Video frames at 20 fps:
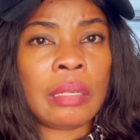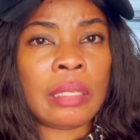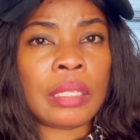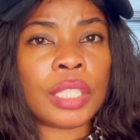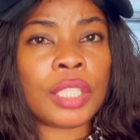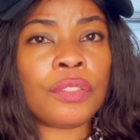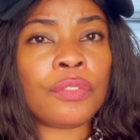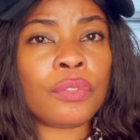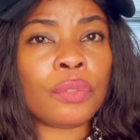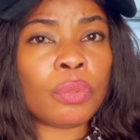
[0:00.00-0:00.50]

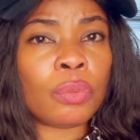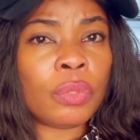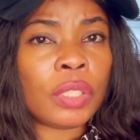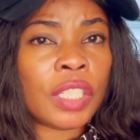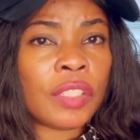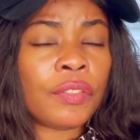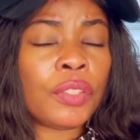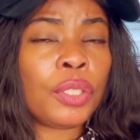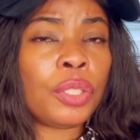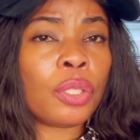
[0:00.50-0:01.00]
If you
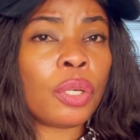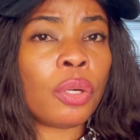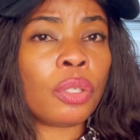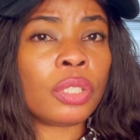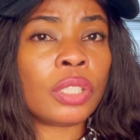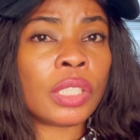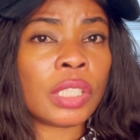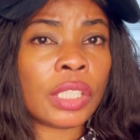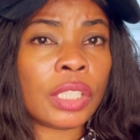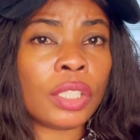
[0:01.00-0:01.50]
leave in your
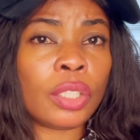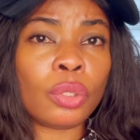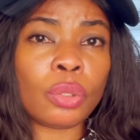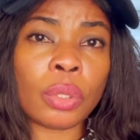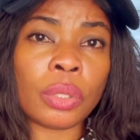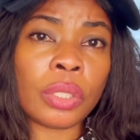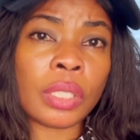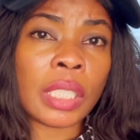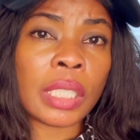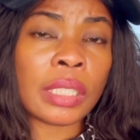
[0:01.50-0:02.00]
city to
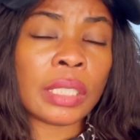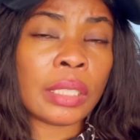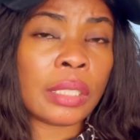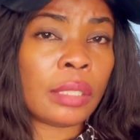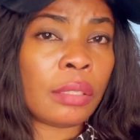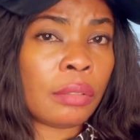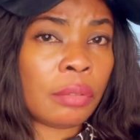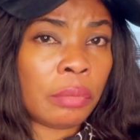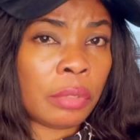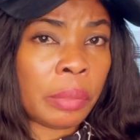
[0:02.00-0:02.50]
another city,
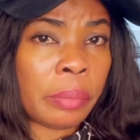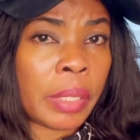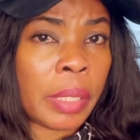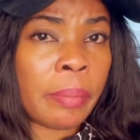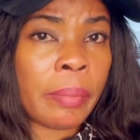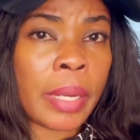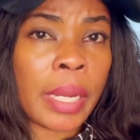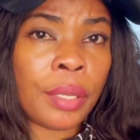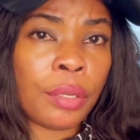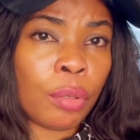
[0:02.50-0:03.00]

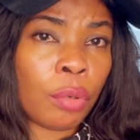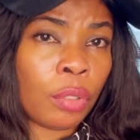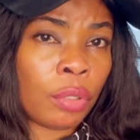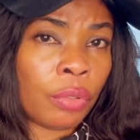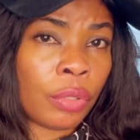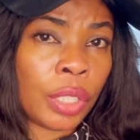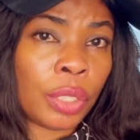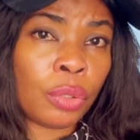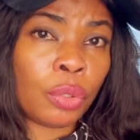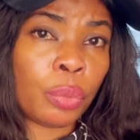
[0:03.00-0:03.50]
remember your
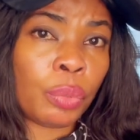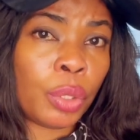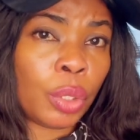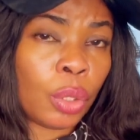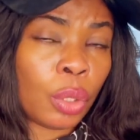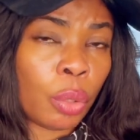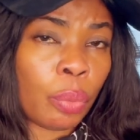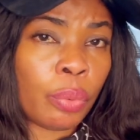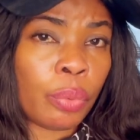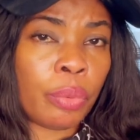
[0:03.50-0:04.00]
rent will be
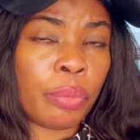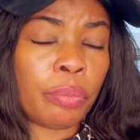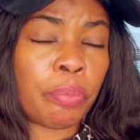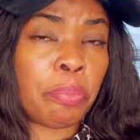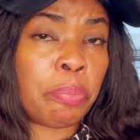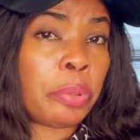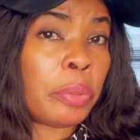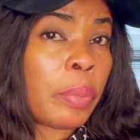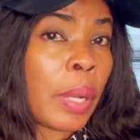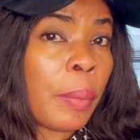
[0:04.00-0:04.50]
double.
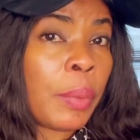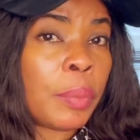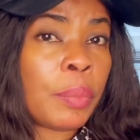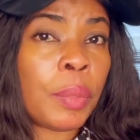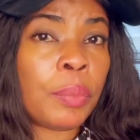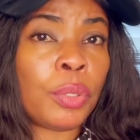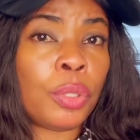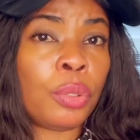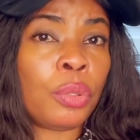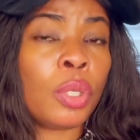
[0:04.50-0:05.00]
Probably
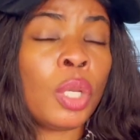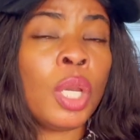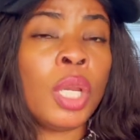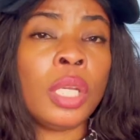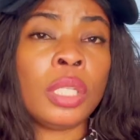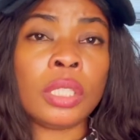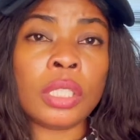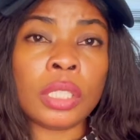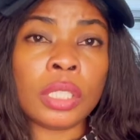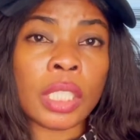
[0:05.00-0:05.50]
maybe
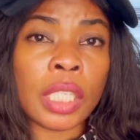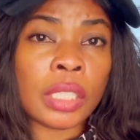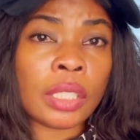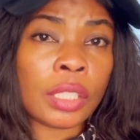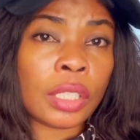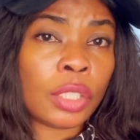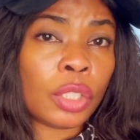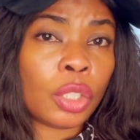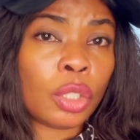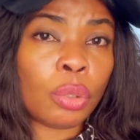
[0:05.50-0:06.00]
the next
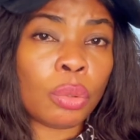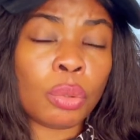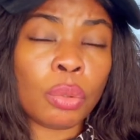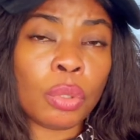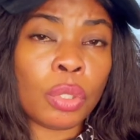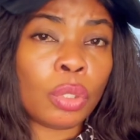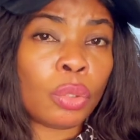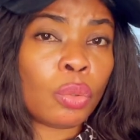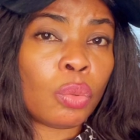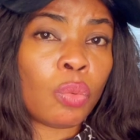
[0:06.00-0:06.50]
city you're
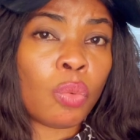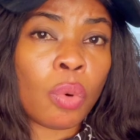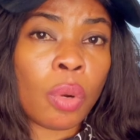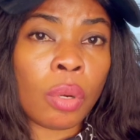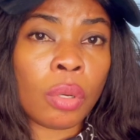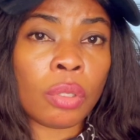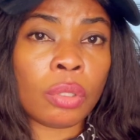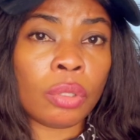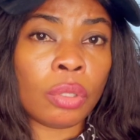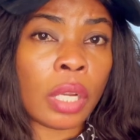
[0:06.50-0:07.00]
going to
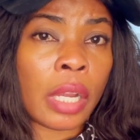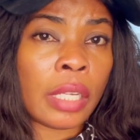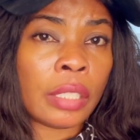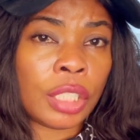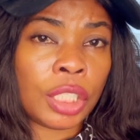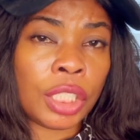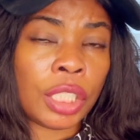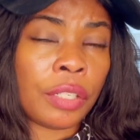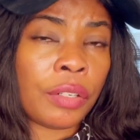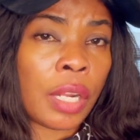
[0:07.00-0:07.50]
work, you are
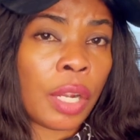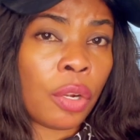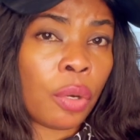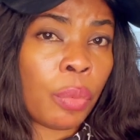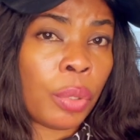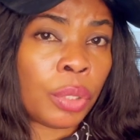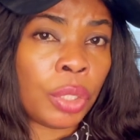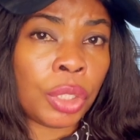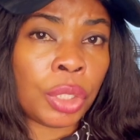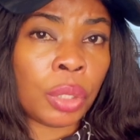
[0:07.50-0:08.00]
sharing
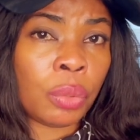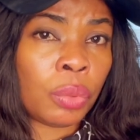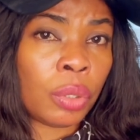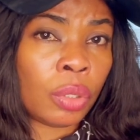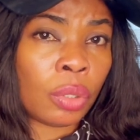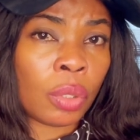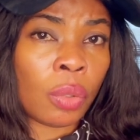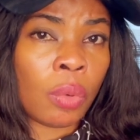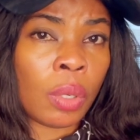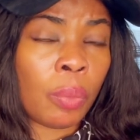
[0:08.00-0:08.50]
accommodation with
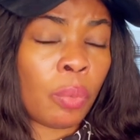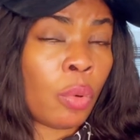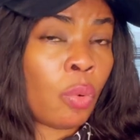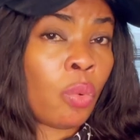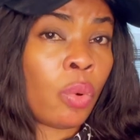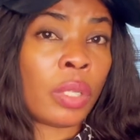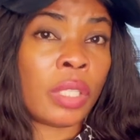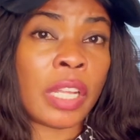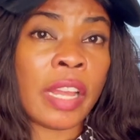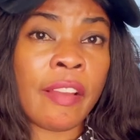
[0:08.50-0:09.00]
someone, but
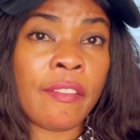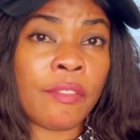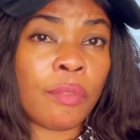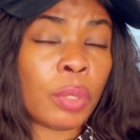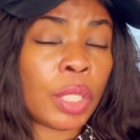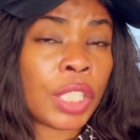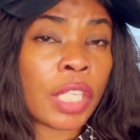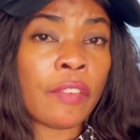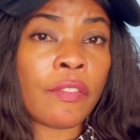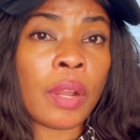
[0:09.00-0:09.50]
whatever,
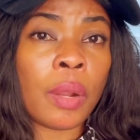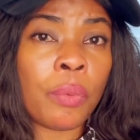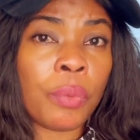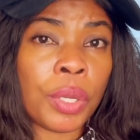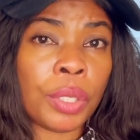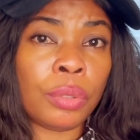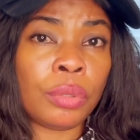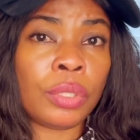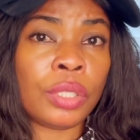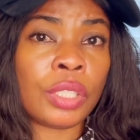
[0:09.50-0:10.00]
whichever way
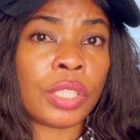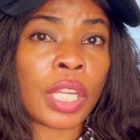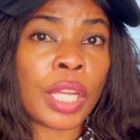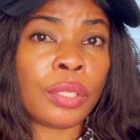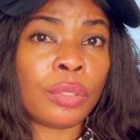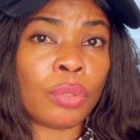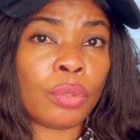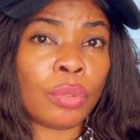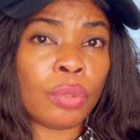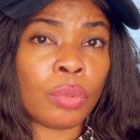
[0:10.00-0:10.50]
you
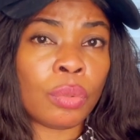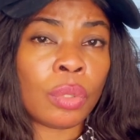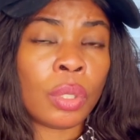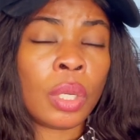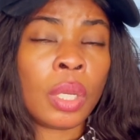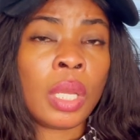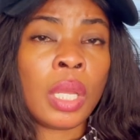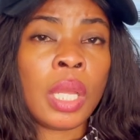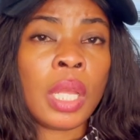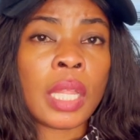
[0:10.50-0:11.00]
decide to do,
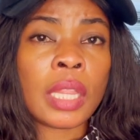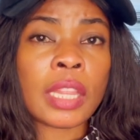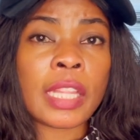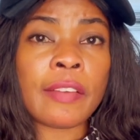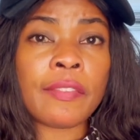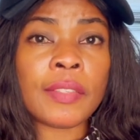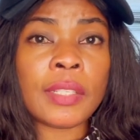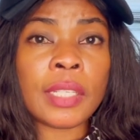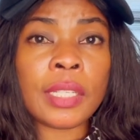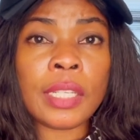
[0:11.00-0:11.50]

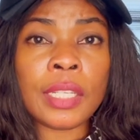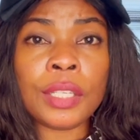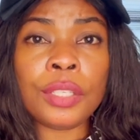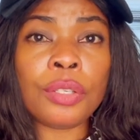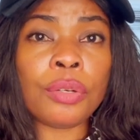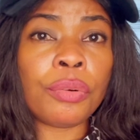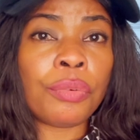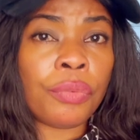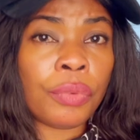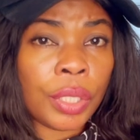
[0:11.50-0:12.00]
definitely
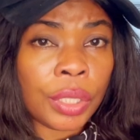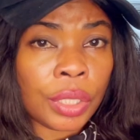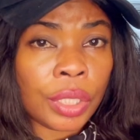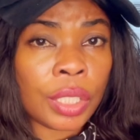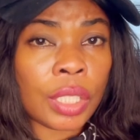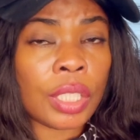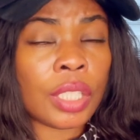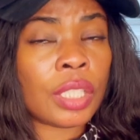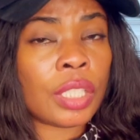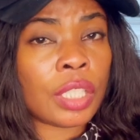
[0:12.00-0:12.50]
your rent
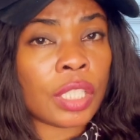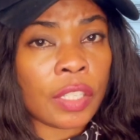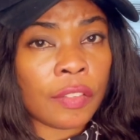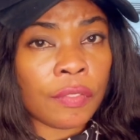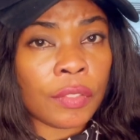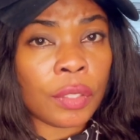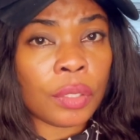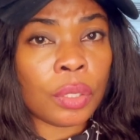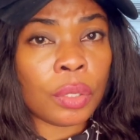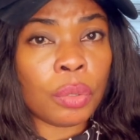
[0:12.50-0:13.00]
is
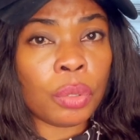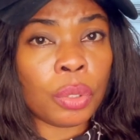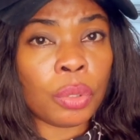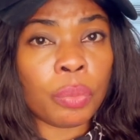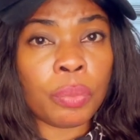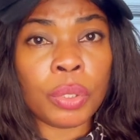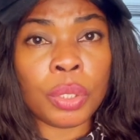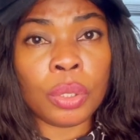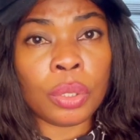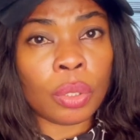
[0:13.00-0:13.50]
definitely going to
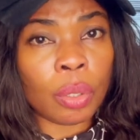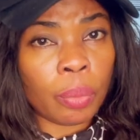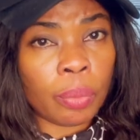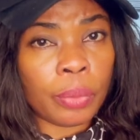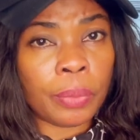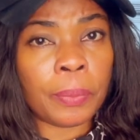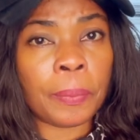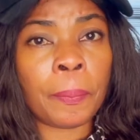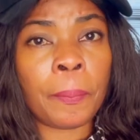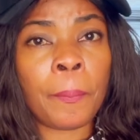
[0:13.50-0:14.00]
be
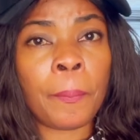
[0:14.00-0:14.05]
double.